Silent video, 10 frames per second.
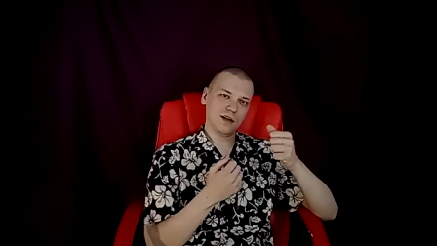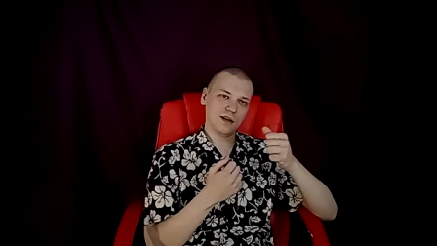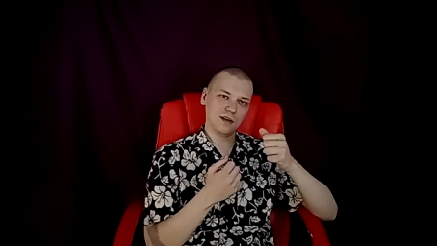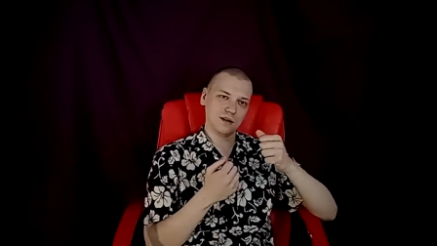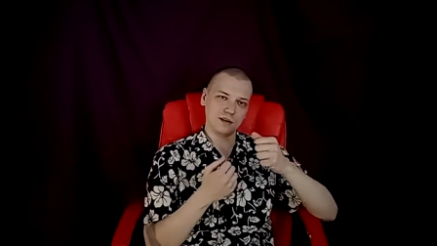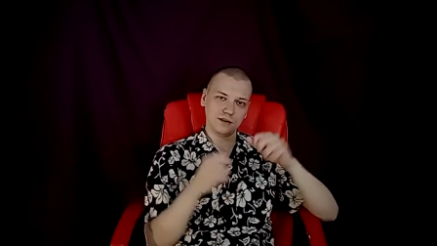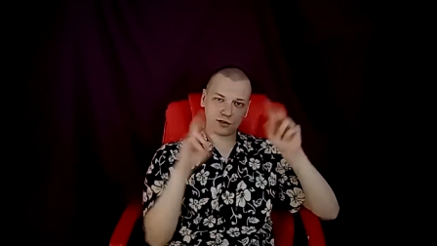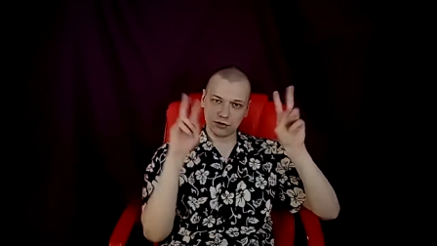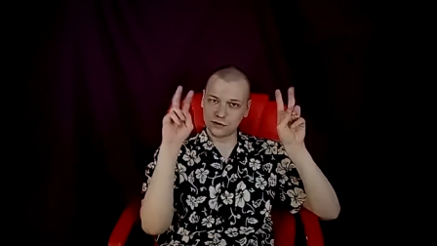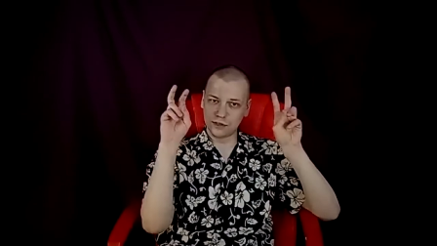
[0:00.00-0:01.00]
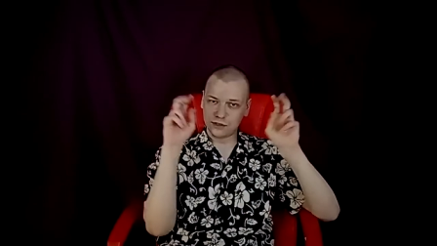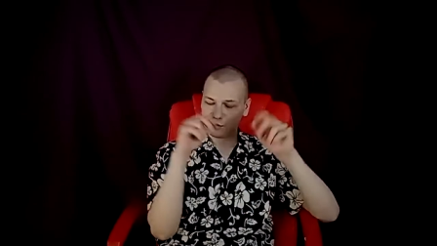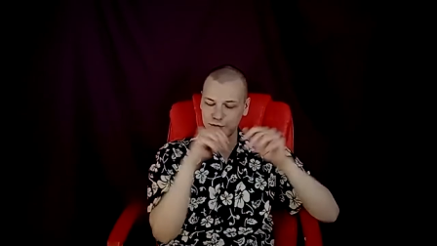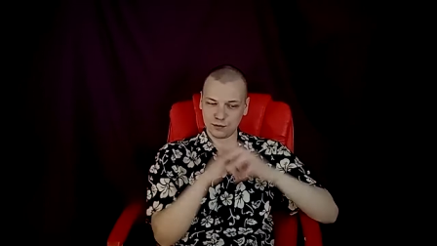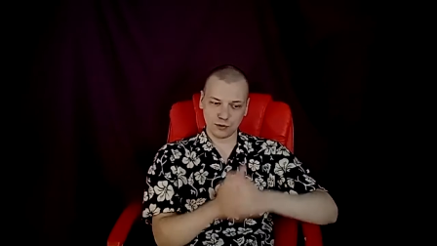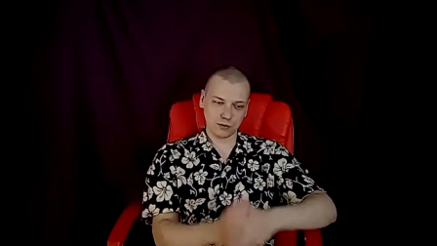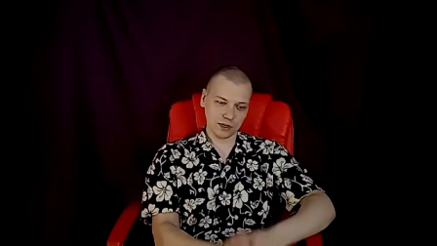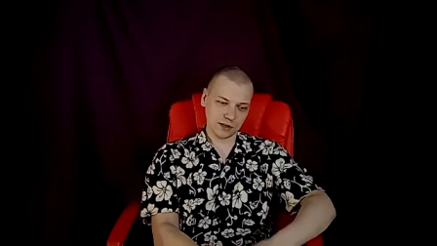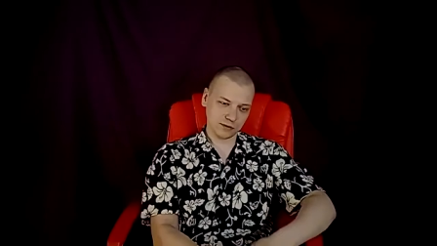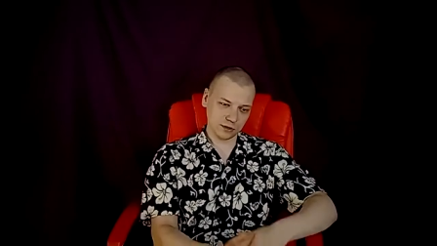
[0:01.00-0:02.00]
uh, interstitium
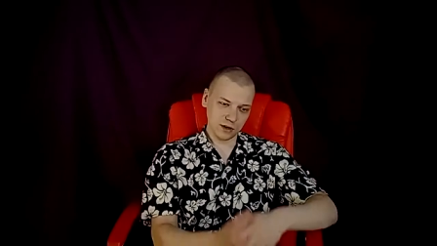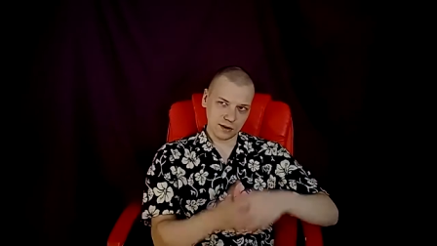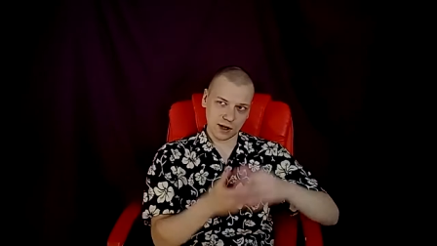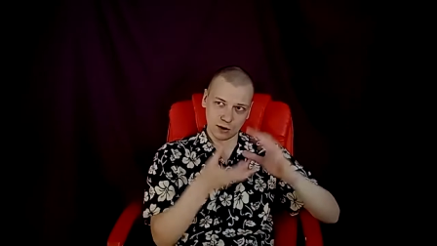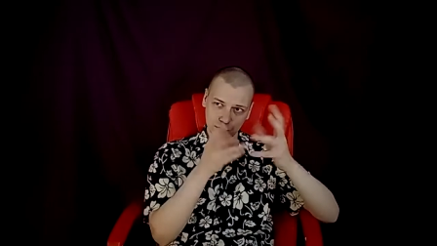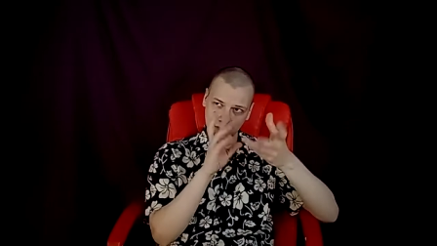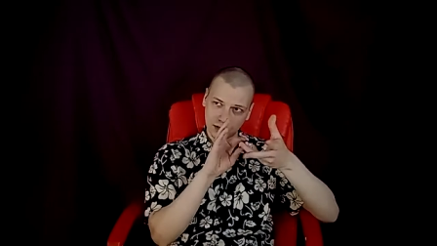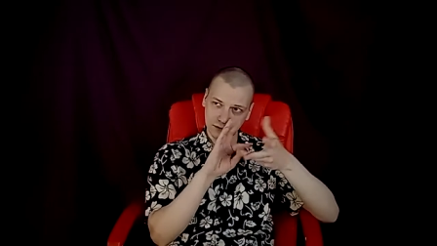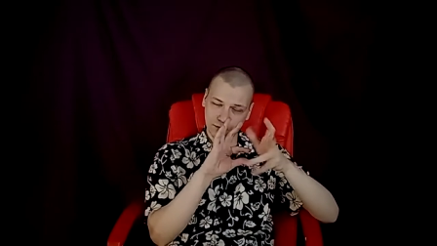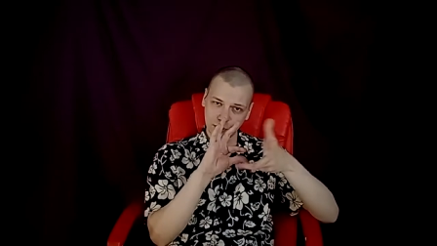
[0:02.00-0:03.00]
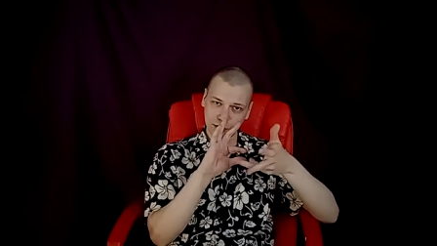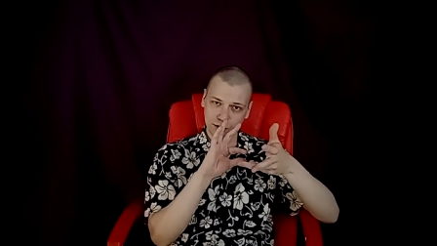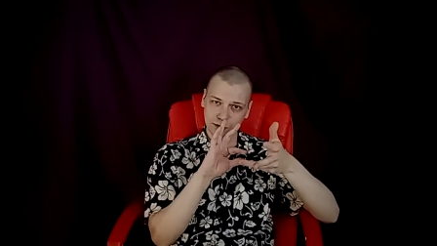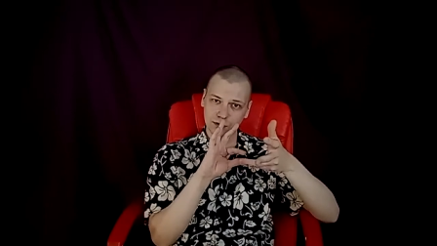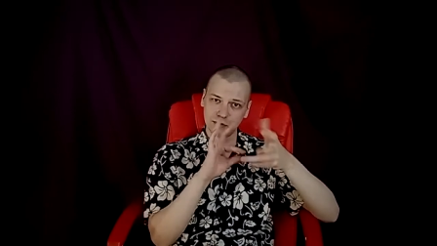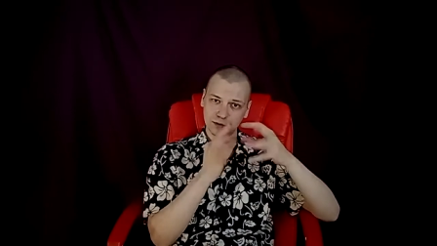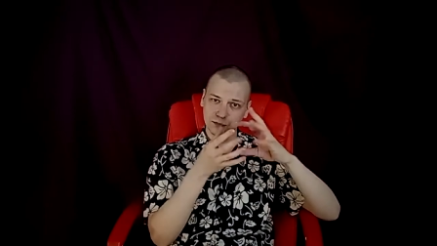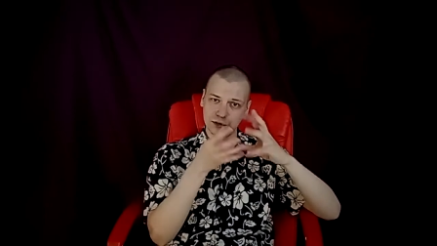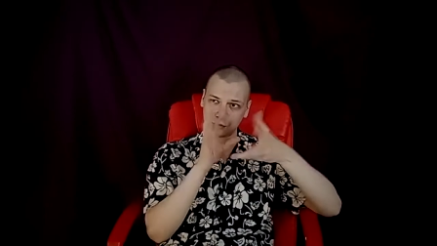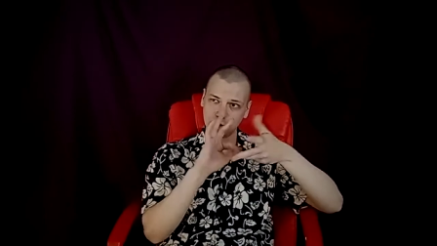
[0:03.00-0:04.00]
or whatever, how it's configured
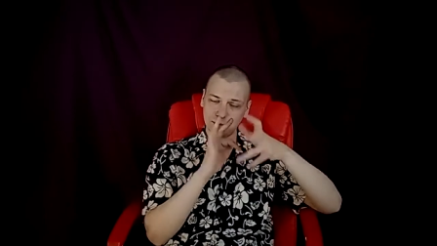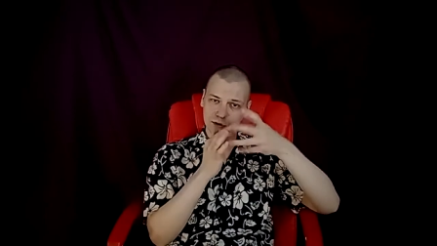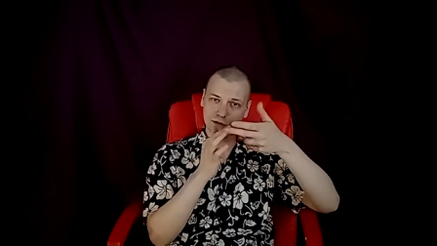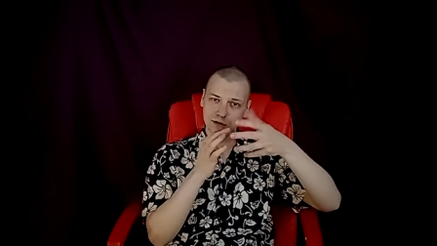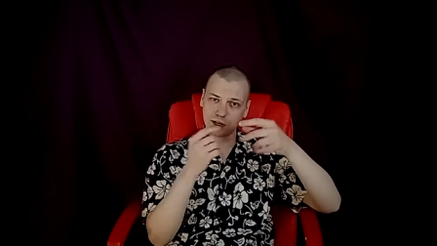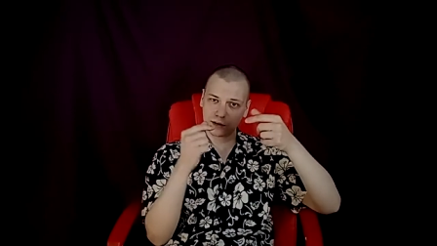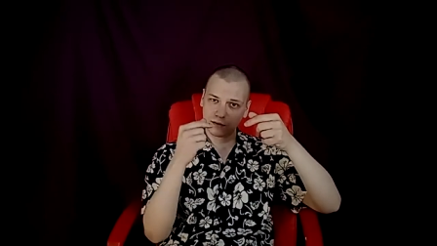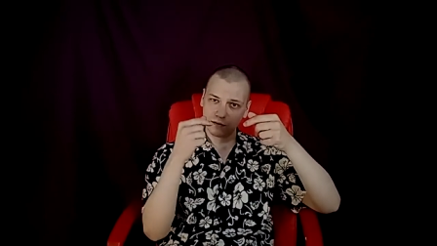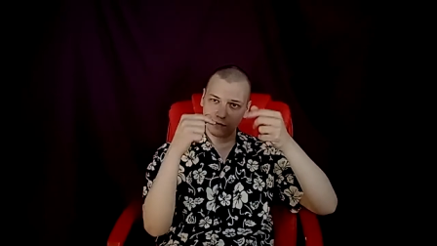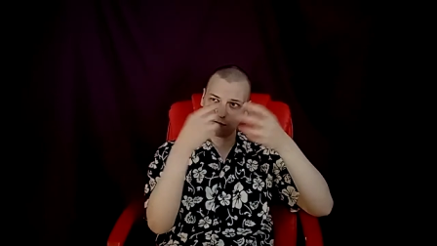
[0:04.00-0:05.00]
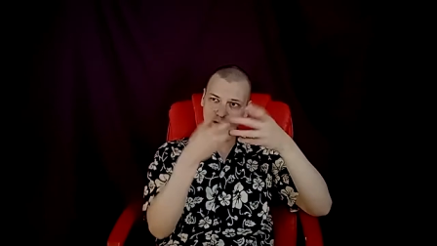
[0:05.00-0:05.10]
determines like